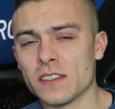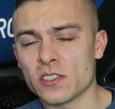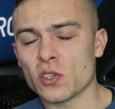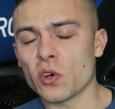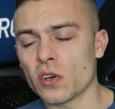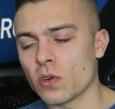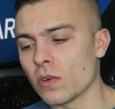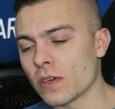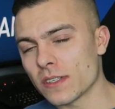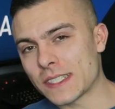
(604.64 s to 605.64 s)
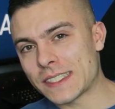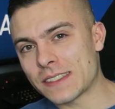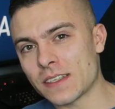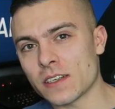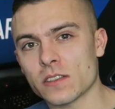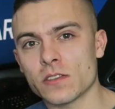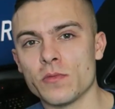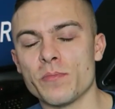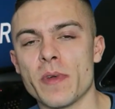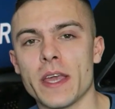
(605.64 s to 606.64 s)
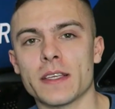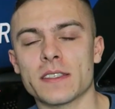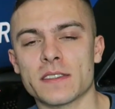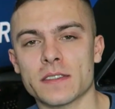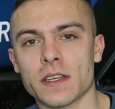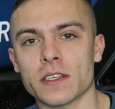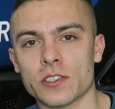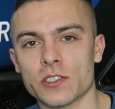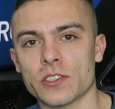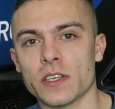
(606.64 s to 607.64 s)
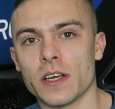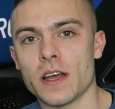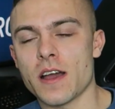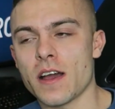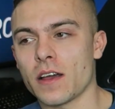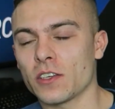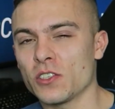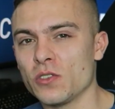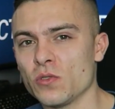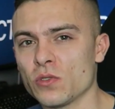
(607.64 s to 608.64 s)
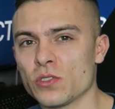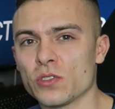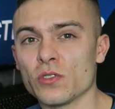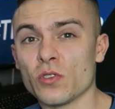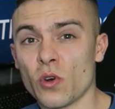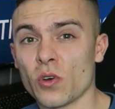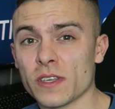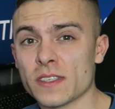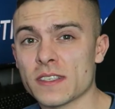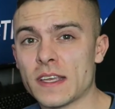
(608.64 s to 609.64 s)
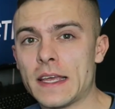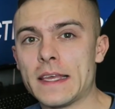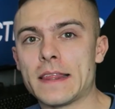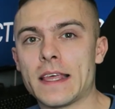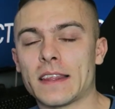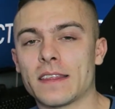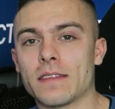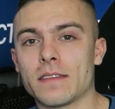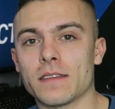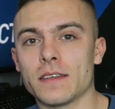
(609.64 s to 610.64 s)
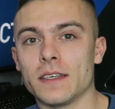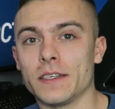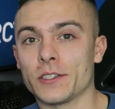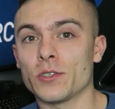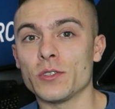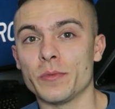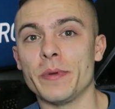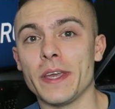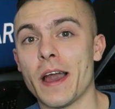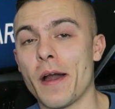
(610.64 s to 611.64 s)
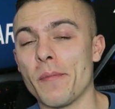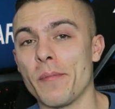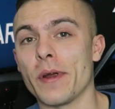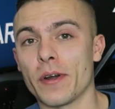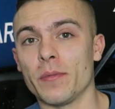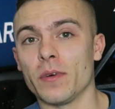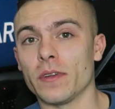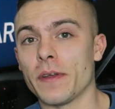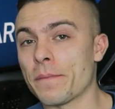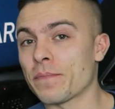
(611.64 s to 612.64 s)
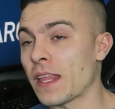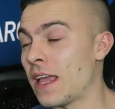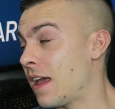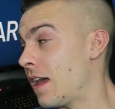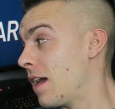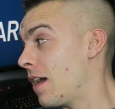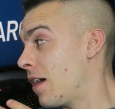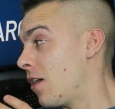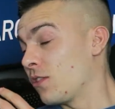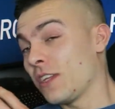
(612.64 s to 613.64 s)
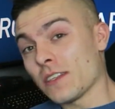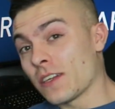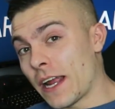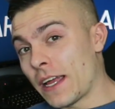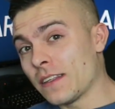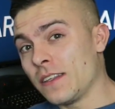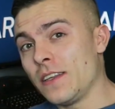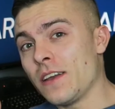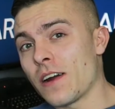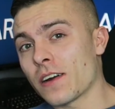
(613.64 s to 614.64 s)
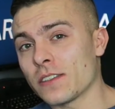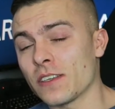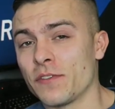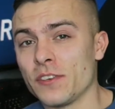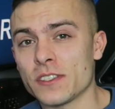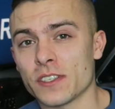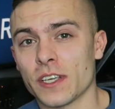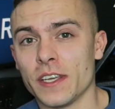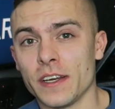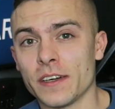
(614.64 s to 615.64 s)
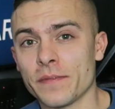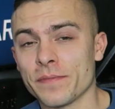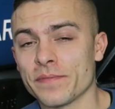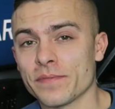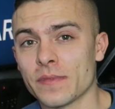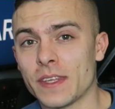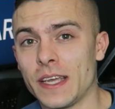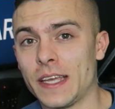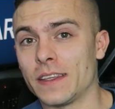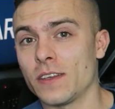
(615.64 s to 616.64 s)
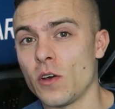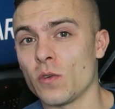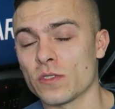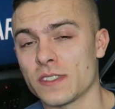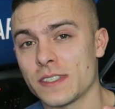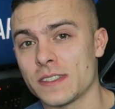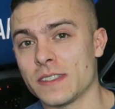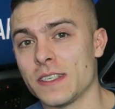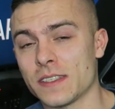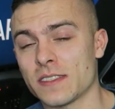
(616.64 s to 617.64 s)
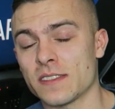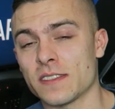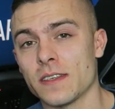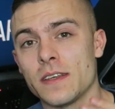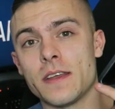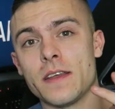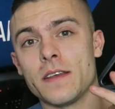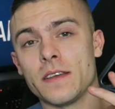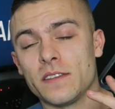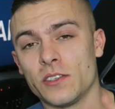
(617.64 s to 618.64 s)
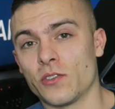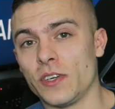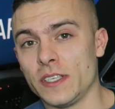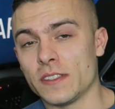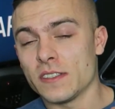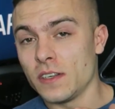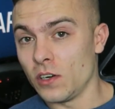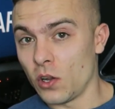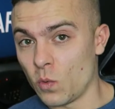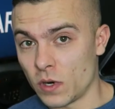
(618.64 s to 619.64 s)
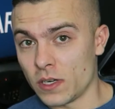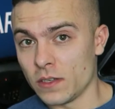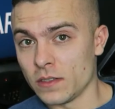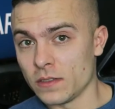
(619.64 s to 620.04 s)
the stock cooler starts to make such a huge noise that it could be unbearable. On the other hand, the Arctic freezer here, it goes 6 degrees lower